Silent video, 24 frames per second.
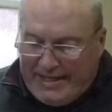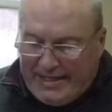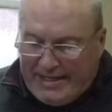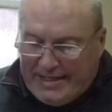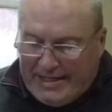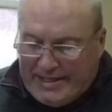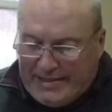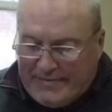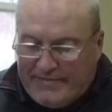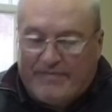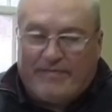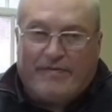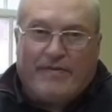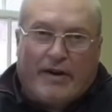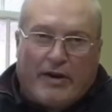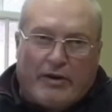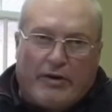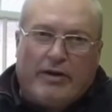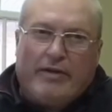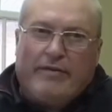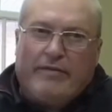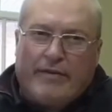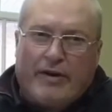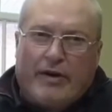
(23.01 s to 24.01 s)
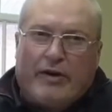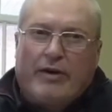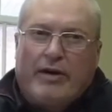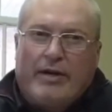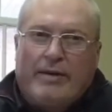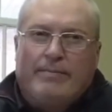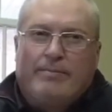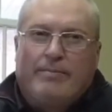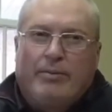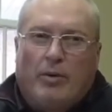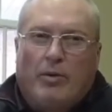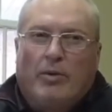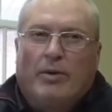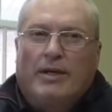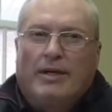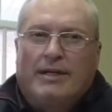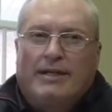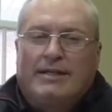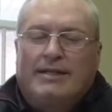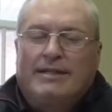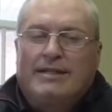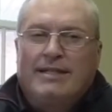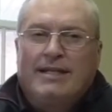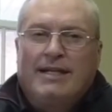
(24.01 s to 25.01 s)
is very, very
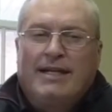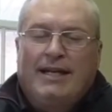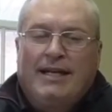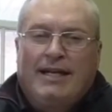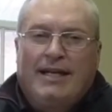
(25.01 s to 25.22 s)
important